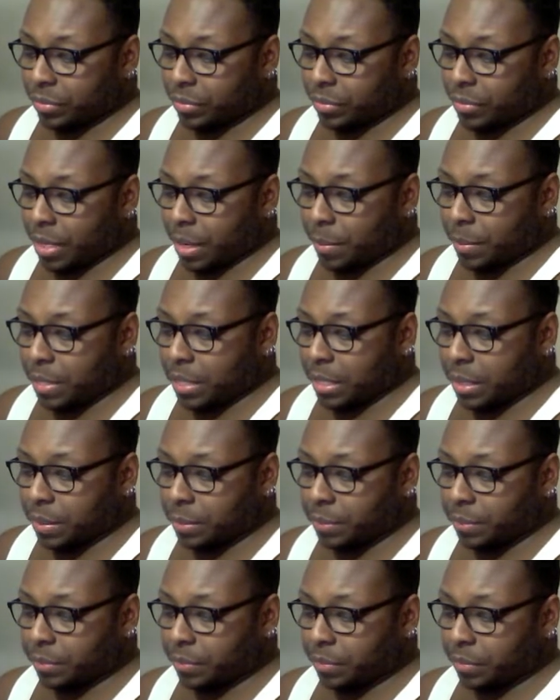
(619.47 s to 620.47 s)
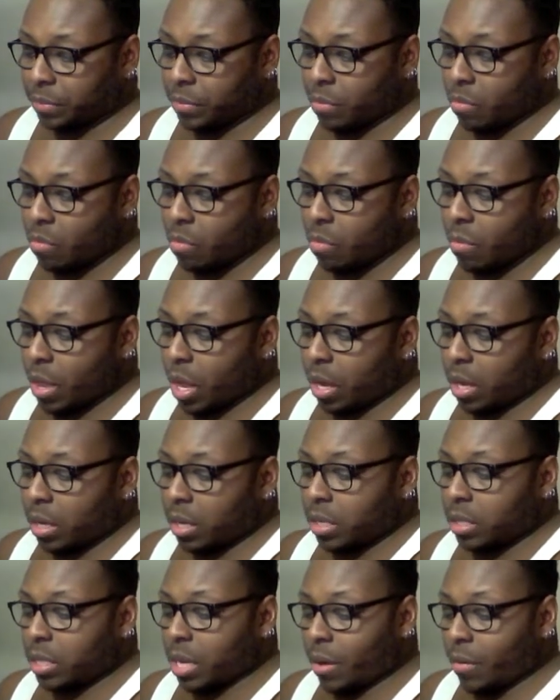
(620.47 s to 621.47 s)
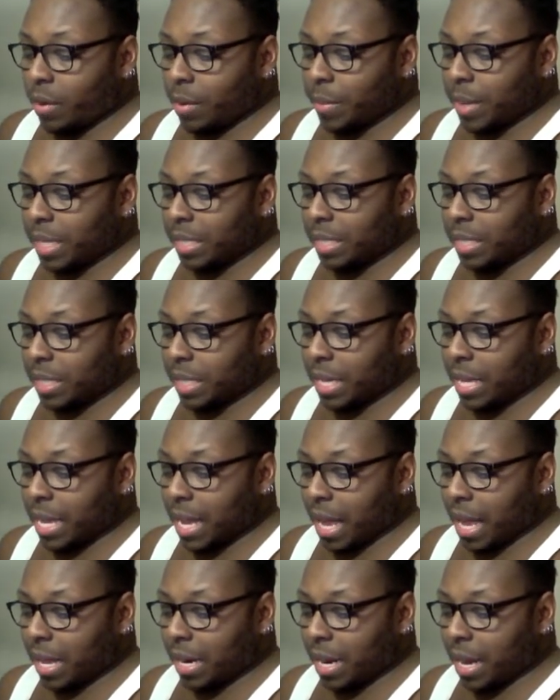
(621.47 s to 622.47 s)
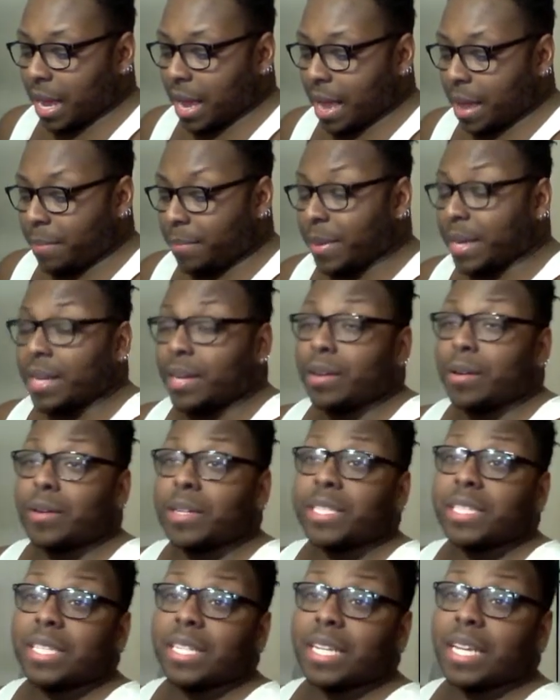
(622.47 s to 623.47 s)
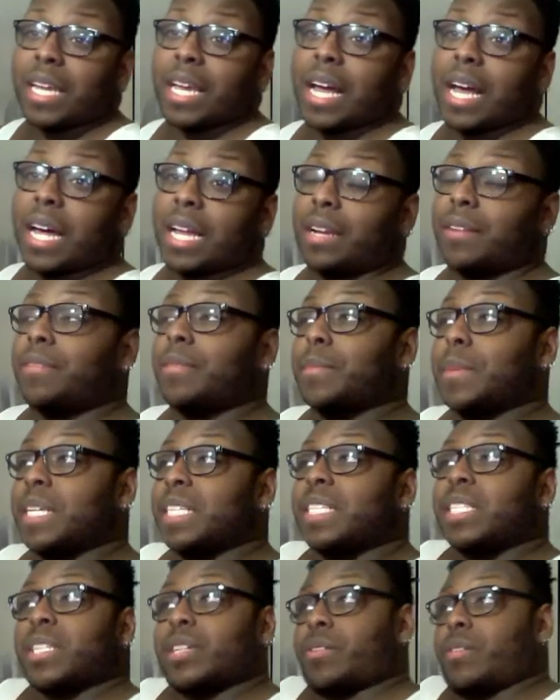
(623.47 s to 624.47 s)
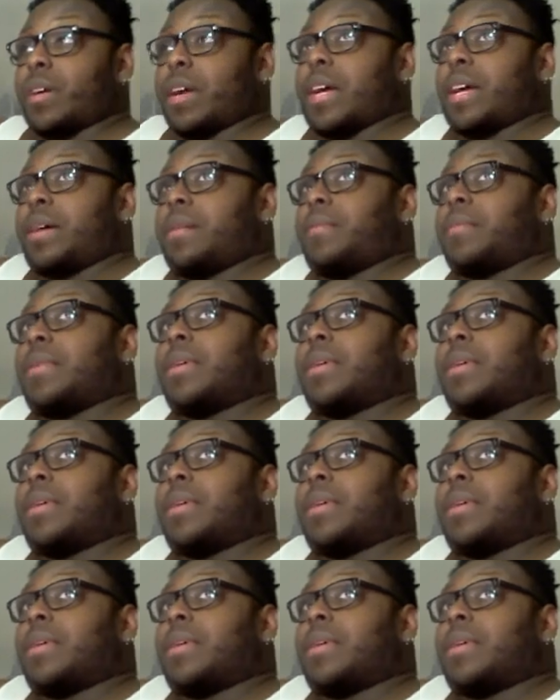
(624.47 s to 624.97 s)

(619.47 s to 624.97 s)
let me see. So, we meet Sukiyana. I've been knowing Sukiyana from Instagram.